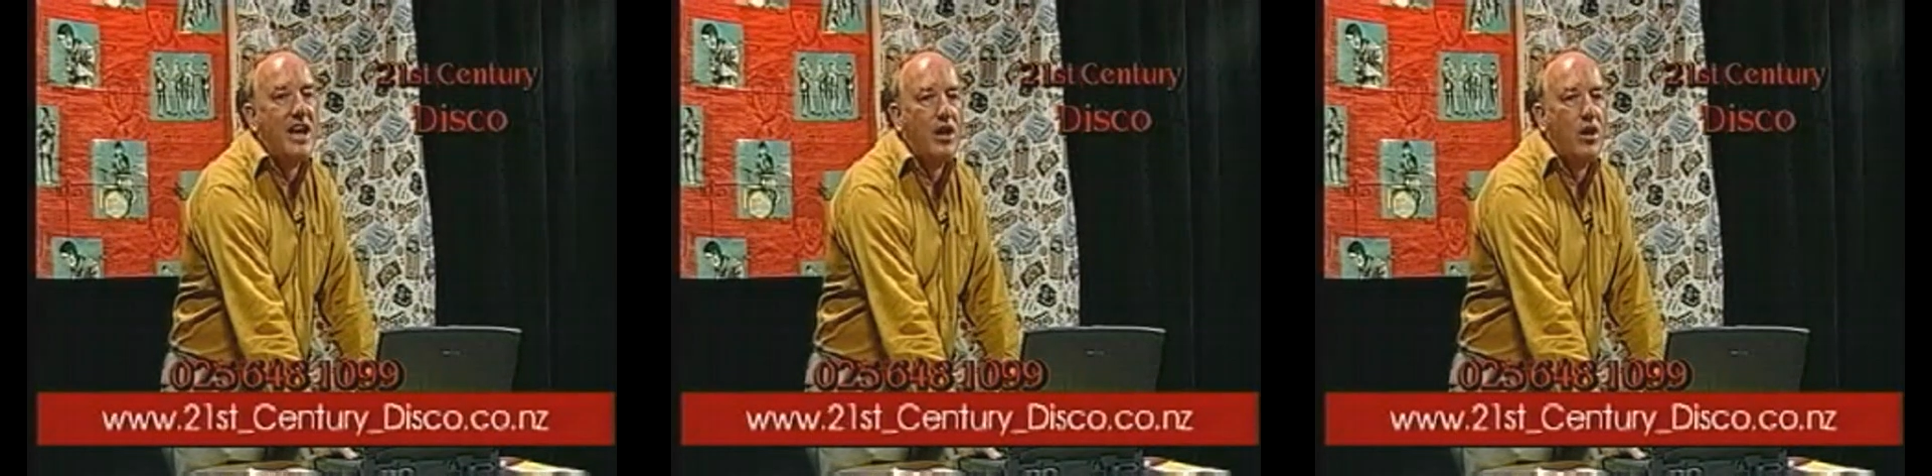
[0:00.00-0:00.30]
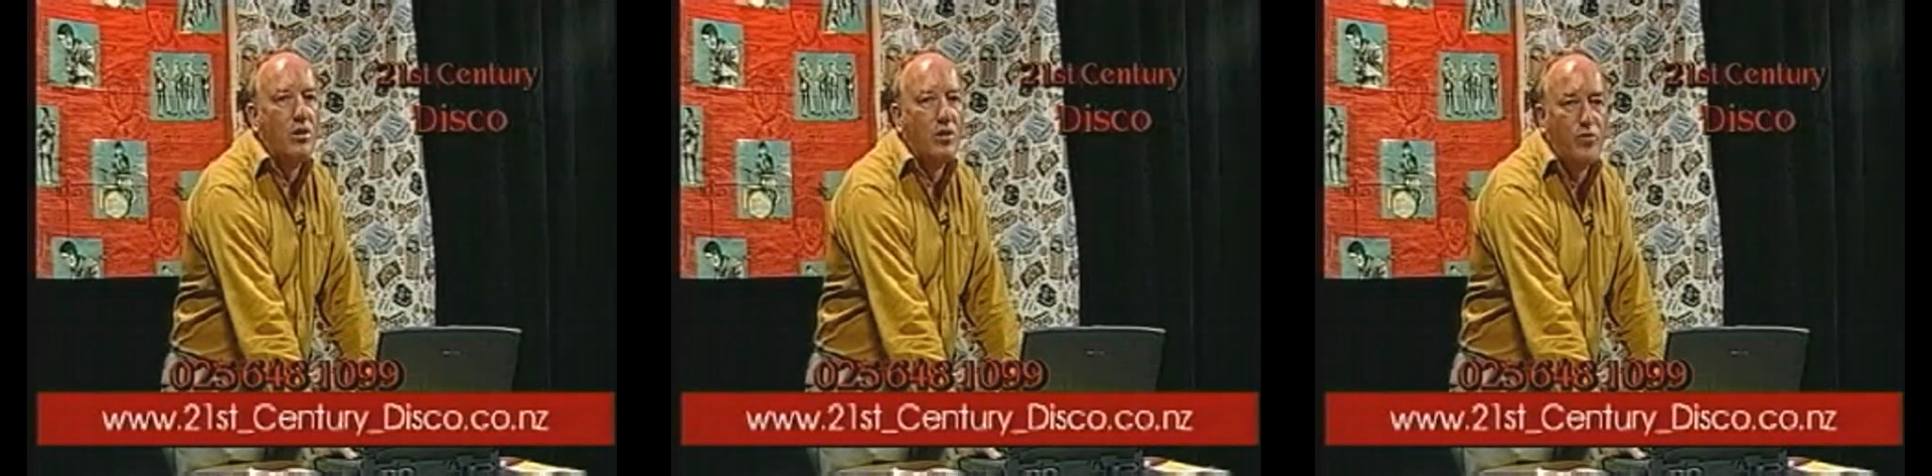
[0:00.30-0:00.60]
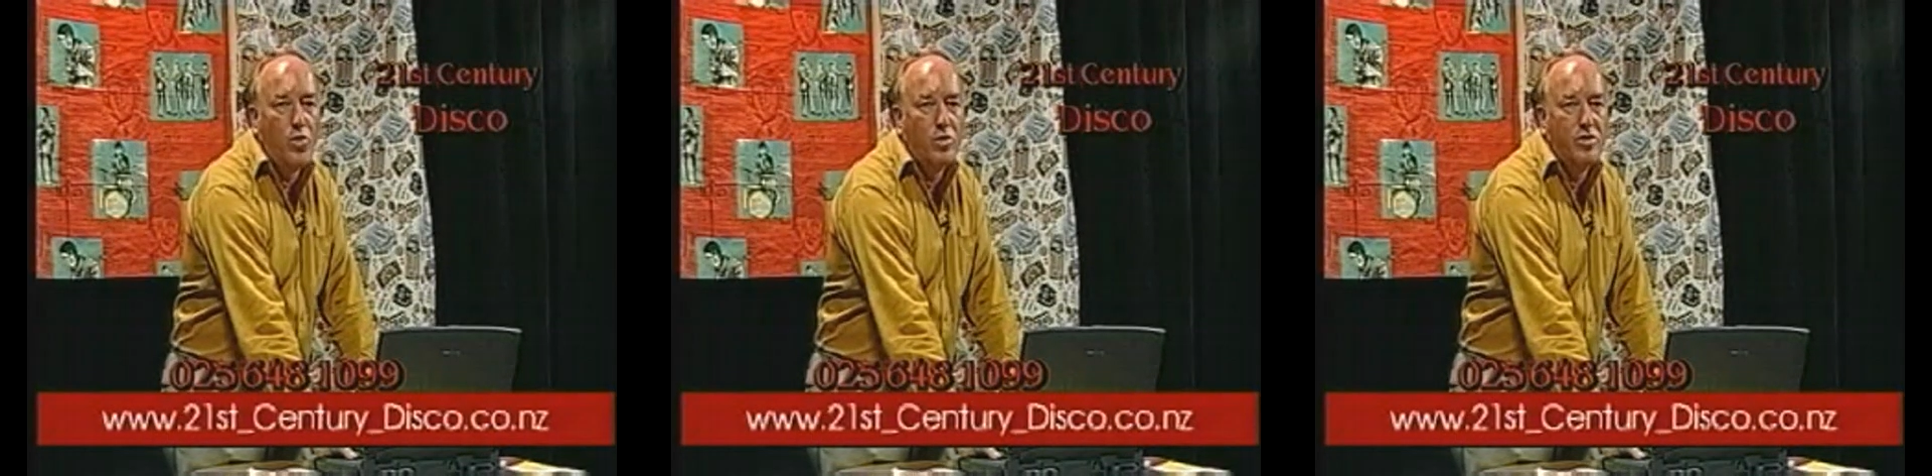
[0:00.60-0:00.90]
and I'll
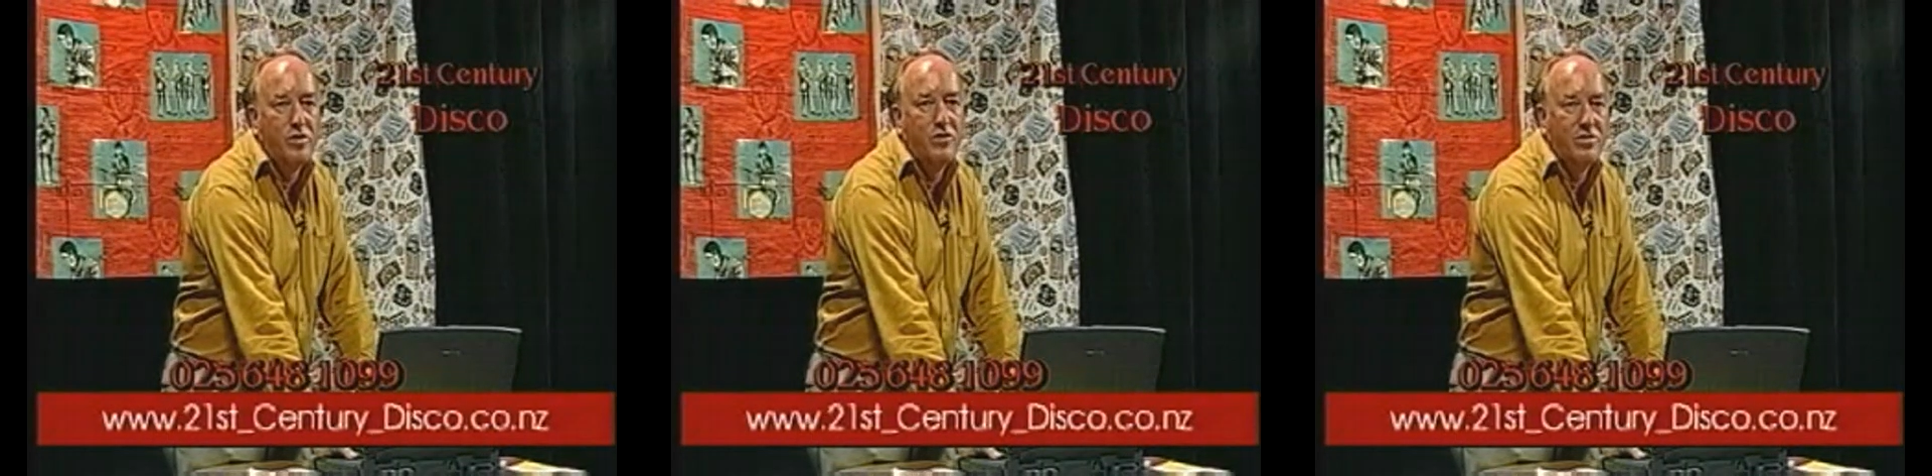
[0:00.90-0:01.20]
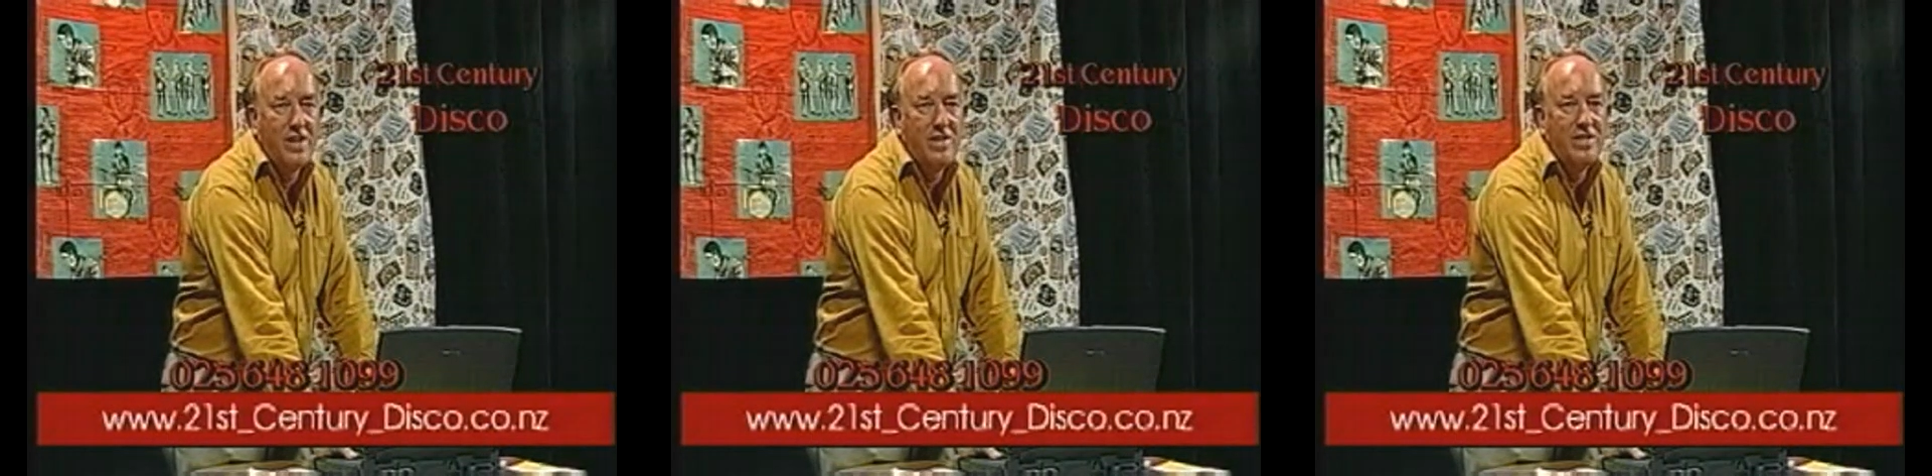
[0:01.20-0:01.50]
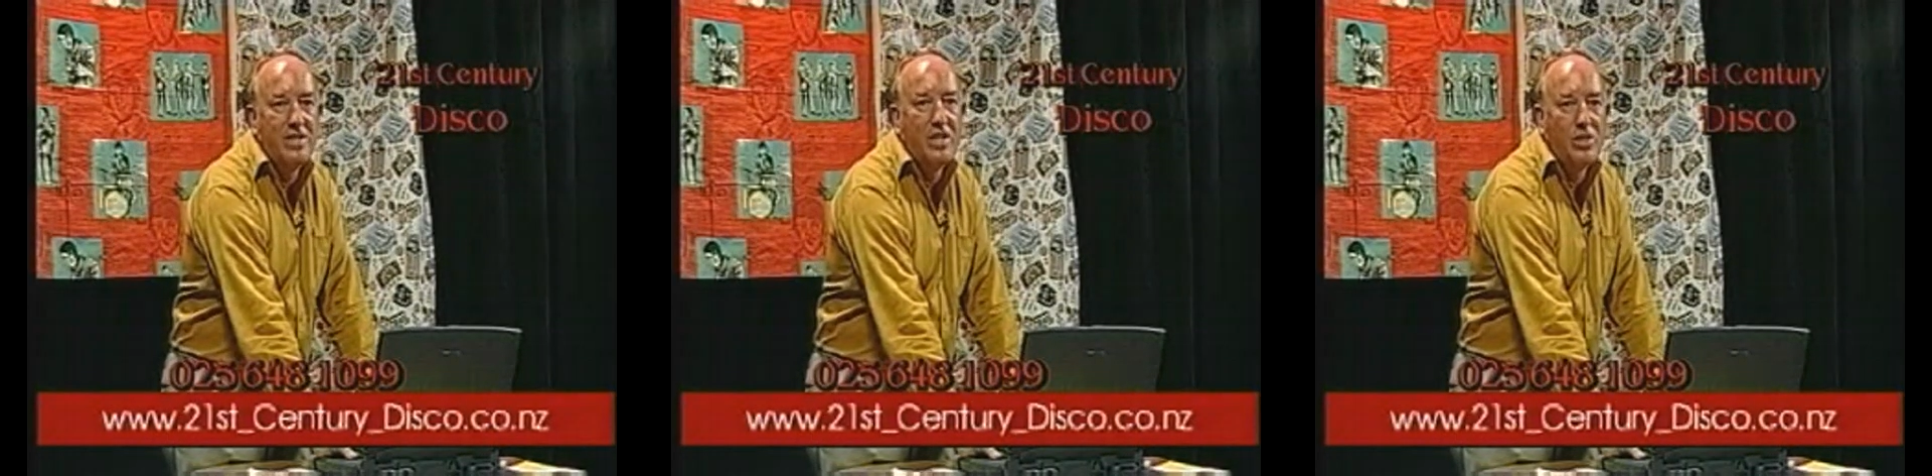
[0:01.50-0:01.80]
look forward to
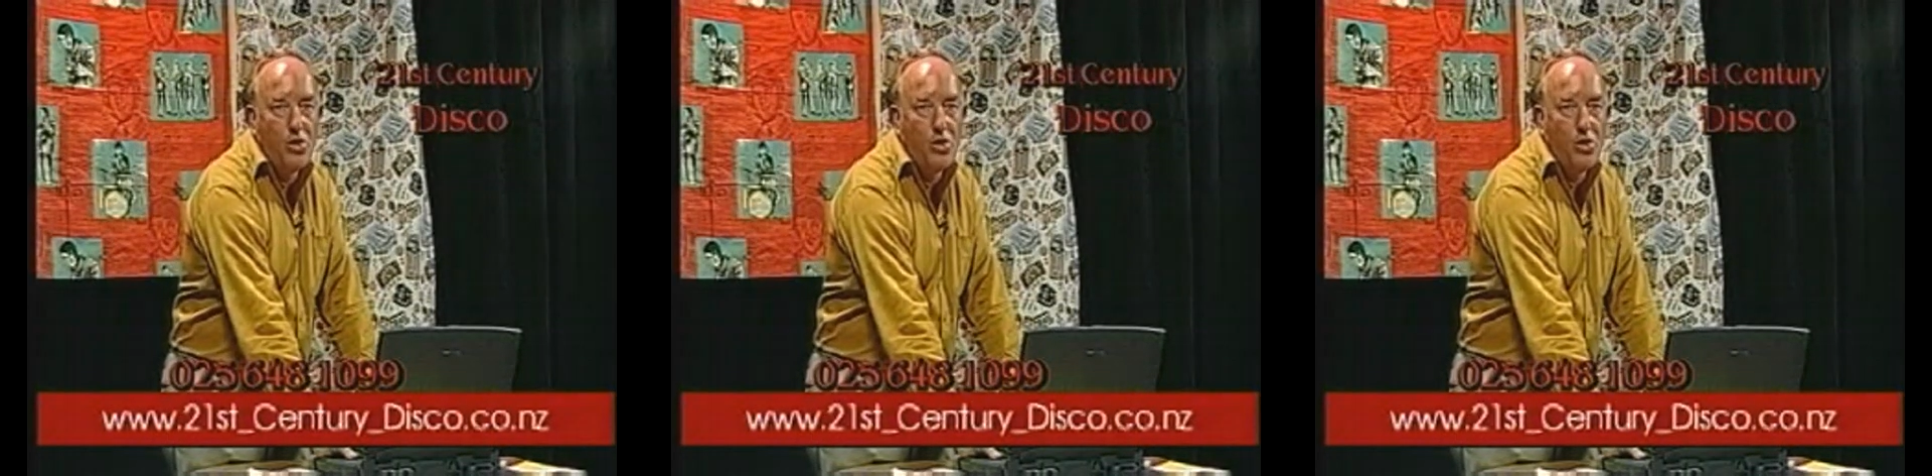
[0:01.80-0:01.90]
discussing